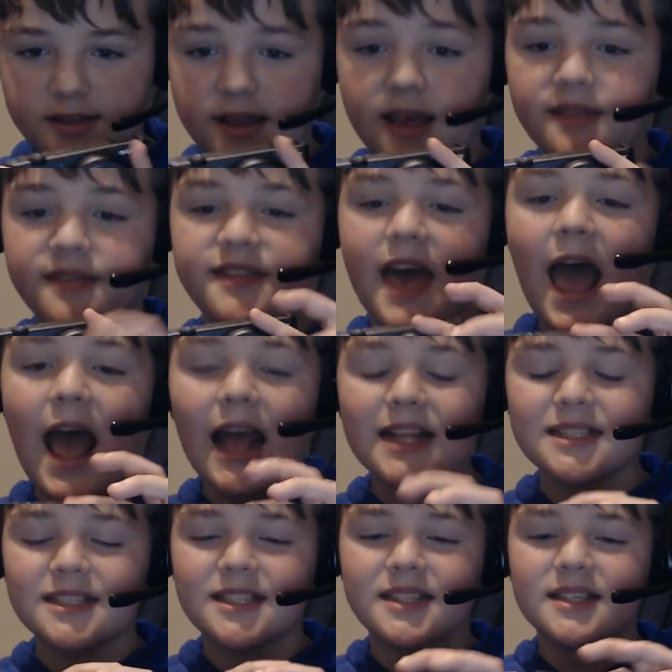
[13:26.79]

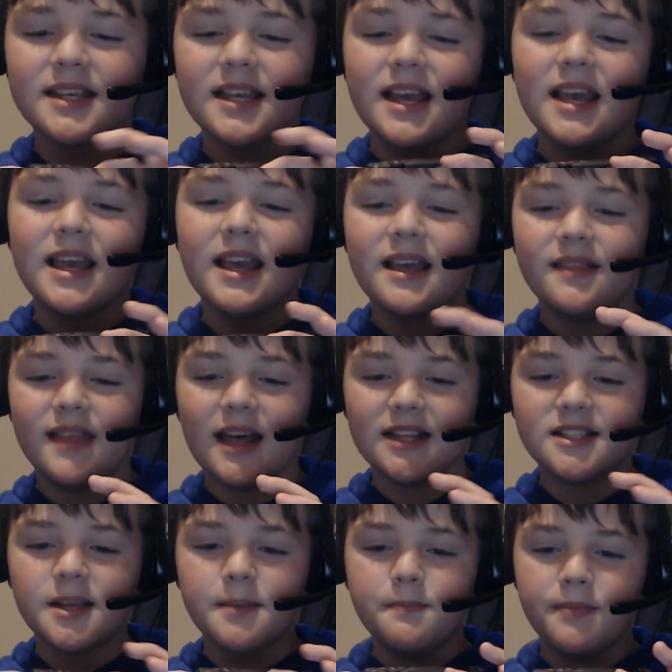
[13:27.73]
That's
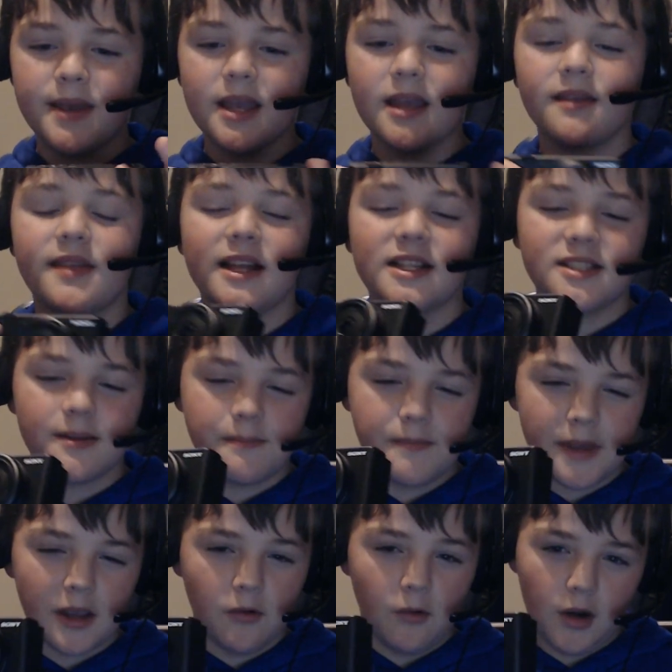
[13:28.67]
a
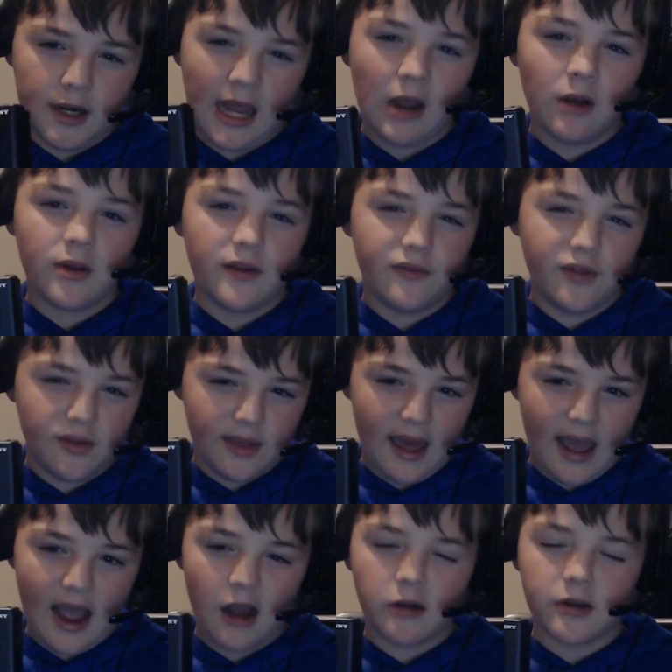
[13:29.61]
big one. I'll give you that.
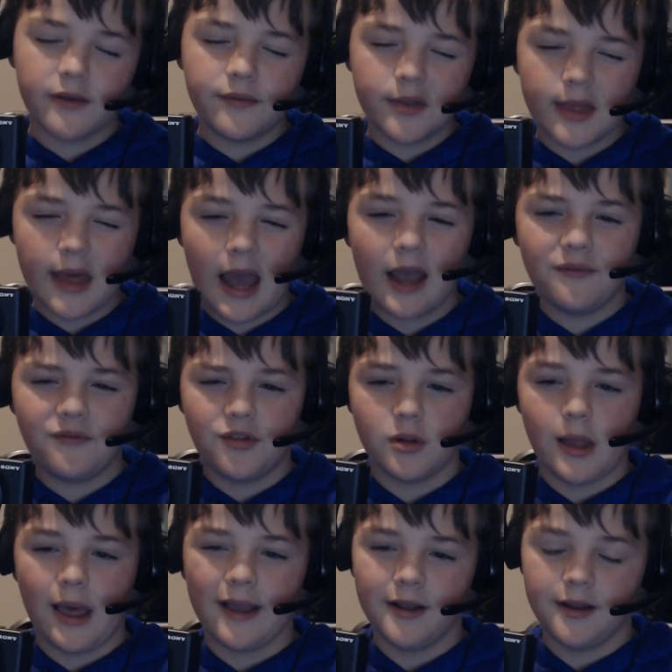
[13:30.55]
I'll give you that if you're
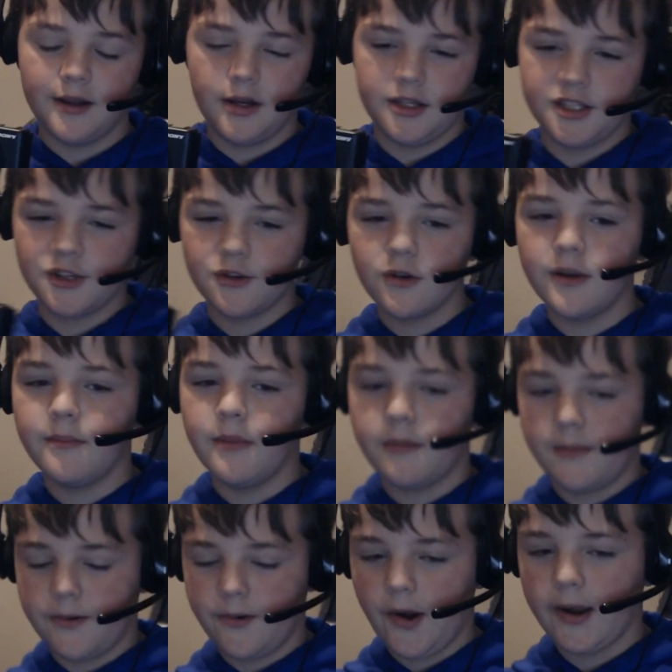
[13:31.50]
like gonna scream at me
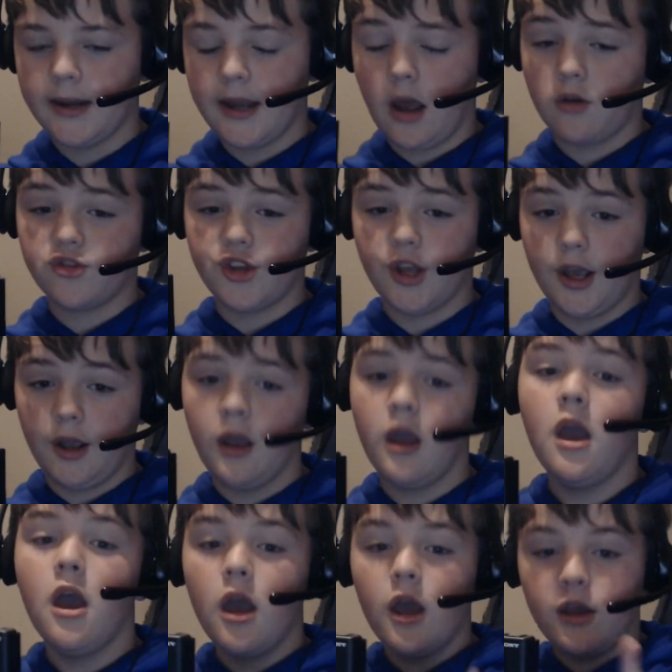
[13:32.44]
right now, saying
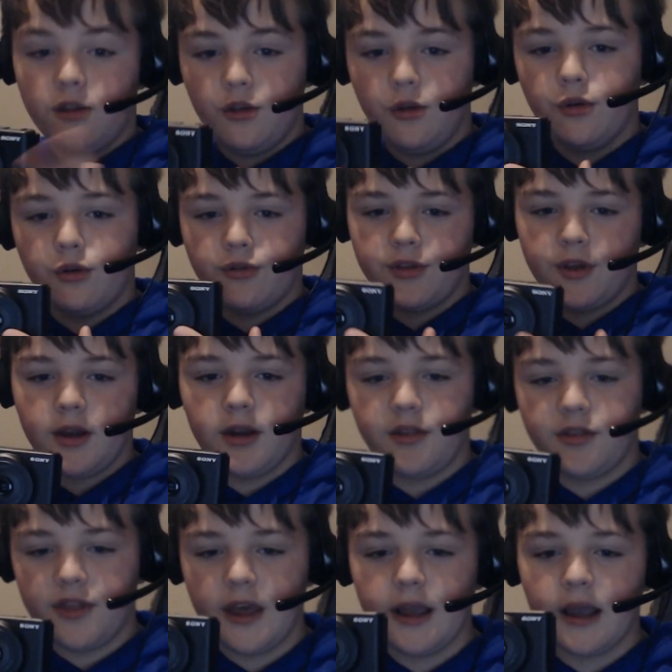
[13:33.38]
you're gonna
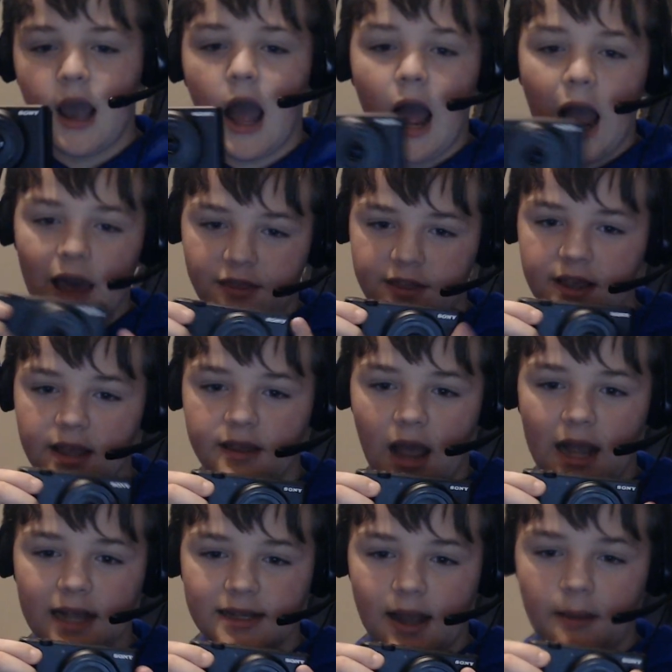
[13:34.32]
think
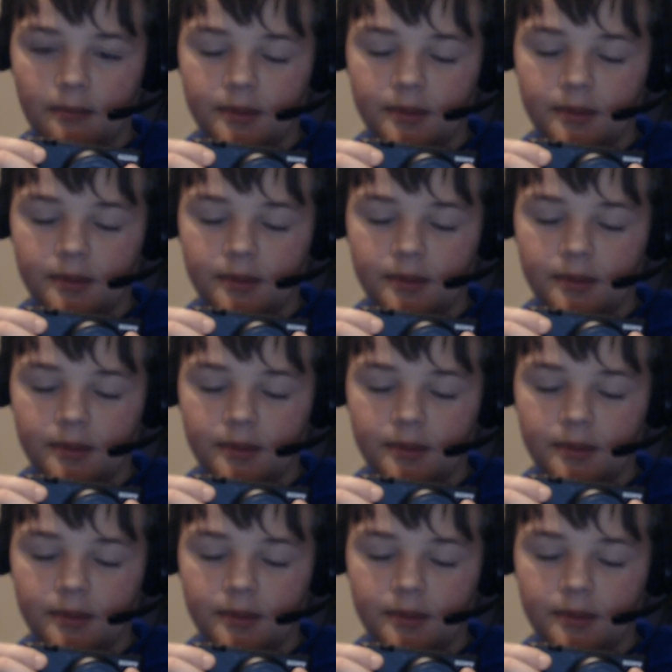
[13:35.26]
I'm gonna.